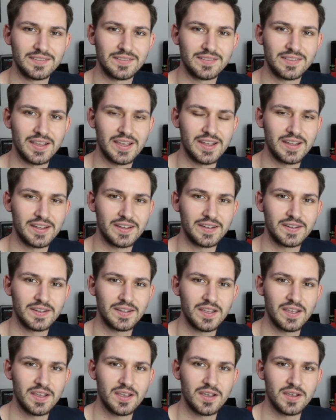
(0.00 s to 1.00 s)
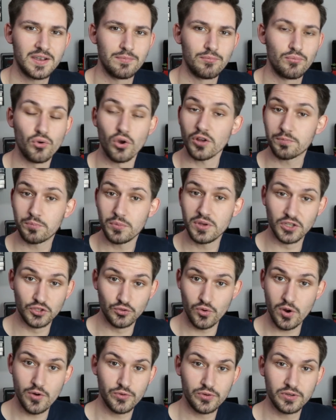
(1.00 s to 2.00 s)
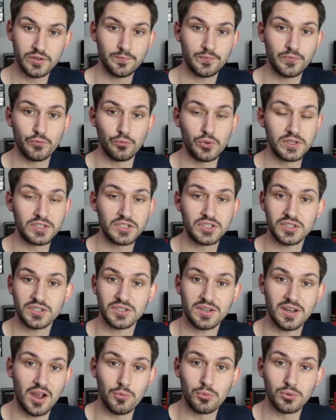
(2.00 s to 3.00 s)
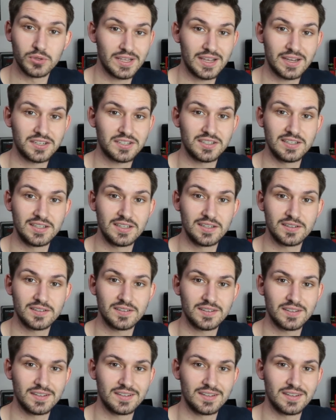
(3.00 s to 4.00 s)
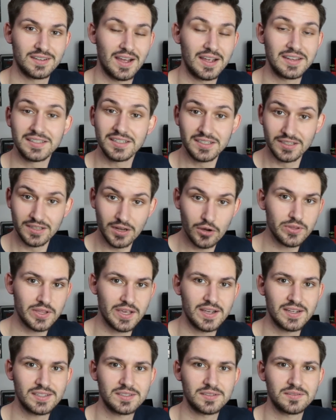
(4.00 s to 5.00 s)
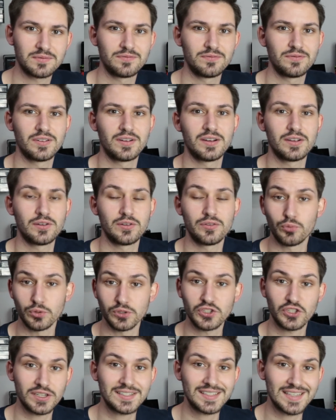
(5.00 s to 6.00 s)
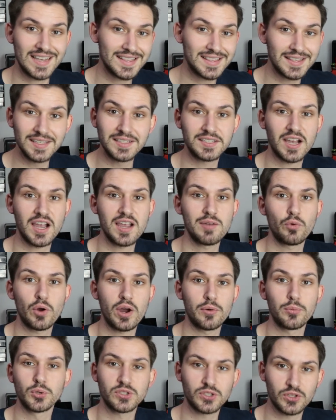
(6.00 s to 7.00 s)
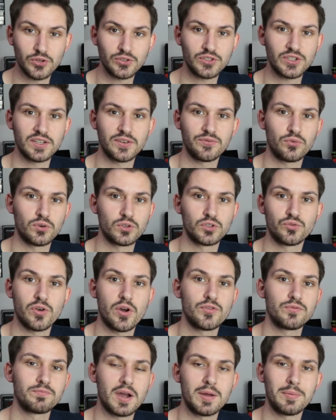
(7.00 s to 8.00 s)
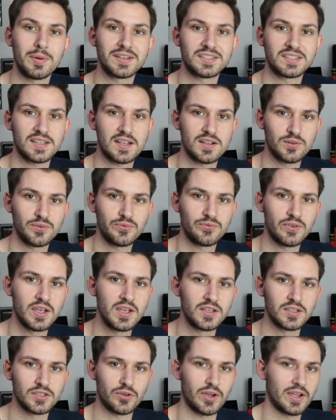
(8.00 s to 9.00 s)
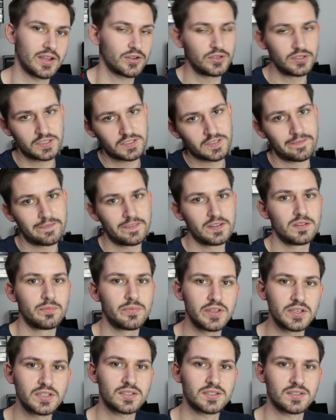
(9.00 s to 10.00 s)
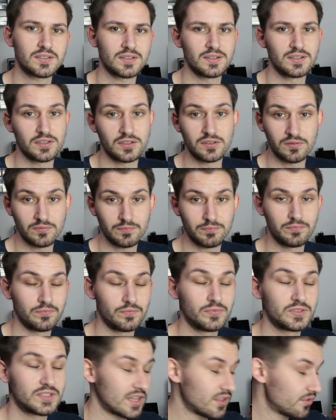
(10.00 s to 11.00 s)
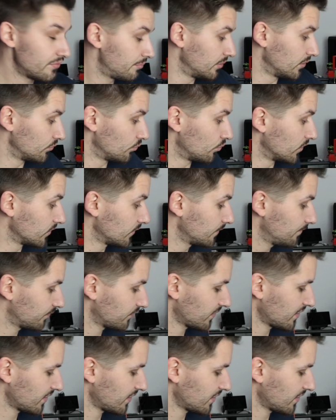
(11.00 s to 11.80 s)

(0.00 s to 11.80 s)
they brought me a drone, which I was actually, I didn't know that. It was just at the time where I was searching for a drone by myself, so I could film this self-built one.